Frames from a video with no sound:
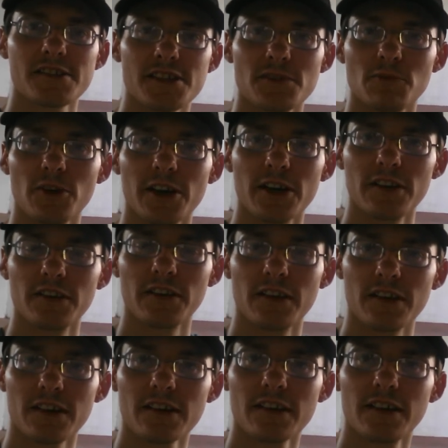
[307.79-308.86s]
somewhere in
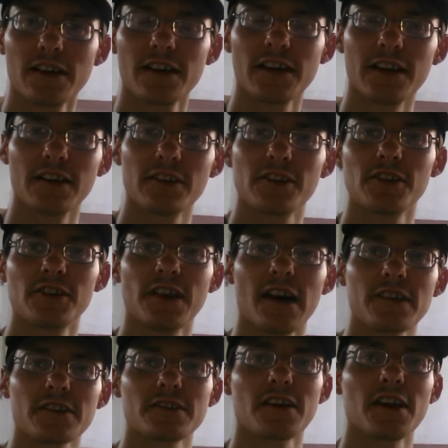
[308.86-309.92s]
there in
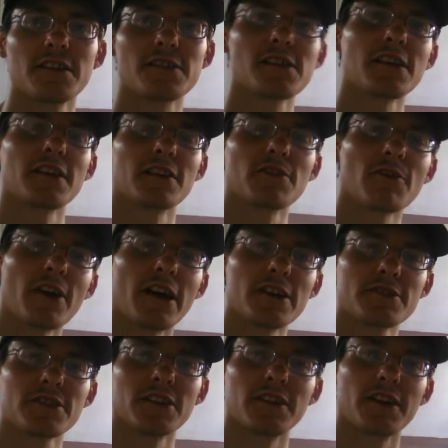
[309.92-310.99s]
2018 is when I
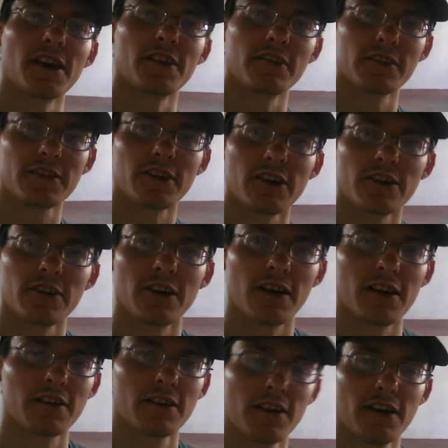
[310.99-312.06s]
shut down the car
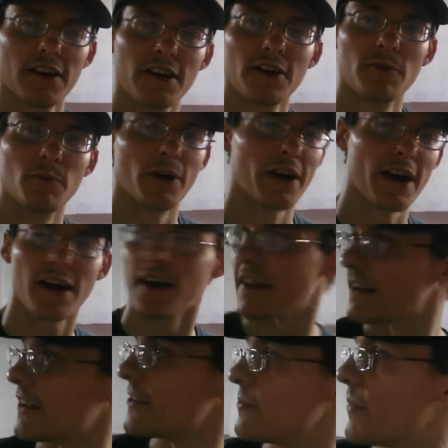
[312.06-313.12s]
lot. But I had this